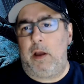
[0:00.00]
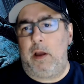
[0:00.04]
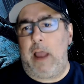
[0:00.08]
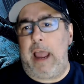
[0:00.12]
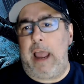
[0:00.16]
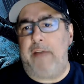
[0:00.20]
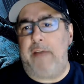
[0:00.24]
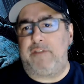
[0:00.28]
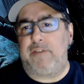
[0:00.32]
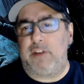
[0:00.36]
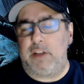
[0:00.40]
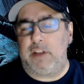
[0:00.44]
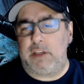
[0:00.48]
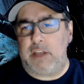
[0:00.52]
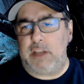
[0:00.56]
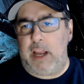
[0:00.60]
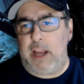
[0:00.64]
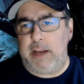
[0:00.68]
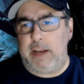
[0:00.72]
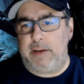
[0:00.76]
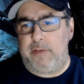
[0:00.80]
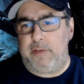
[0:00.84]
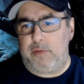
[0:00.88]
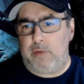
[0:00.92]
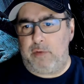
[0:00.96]
after the
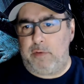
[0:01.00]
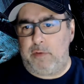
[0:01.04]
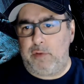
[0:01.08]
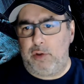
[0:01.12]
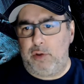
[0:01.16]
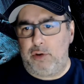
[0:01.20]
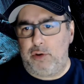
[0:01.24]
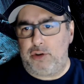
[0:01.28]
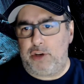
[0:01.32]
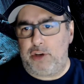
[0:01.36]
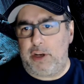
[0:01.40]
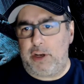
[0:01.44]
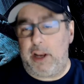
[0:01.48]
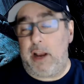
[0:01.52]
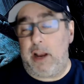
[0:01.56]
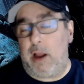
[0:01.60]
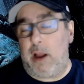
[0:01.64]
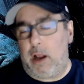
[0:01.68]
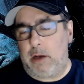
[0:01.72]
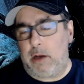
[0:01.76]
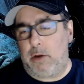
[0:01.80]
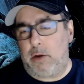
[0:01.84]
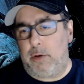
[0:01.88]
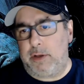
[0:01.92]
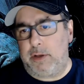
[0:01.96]
scientific revolution and
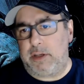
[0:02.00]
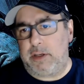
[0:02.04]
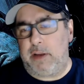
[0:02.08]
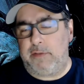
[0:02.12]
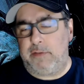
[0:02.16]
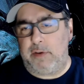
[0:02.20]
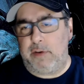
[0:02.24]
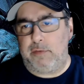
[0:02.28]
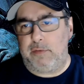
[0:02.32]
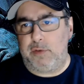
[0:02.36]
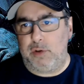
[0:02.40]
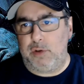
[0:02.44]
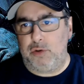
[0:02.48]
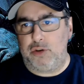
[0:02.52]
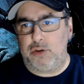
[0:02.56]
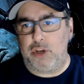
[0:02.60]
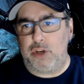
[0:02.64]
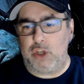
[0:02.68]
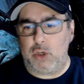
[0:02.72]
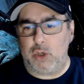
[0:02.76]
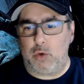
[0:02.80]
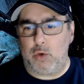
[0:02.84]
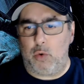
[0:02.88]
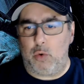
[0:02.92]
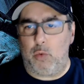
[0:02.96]
ongoing scientific
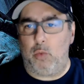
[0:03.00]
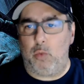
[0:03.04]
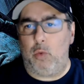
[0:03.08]
revolutions,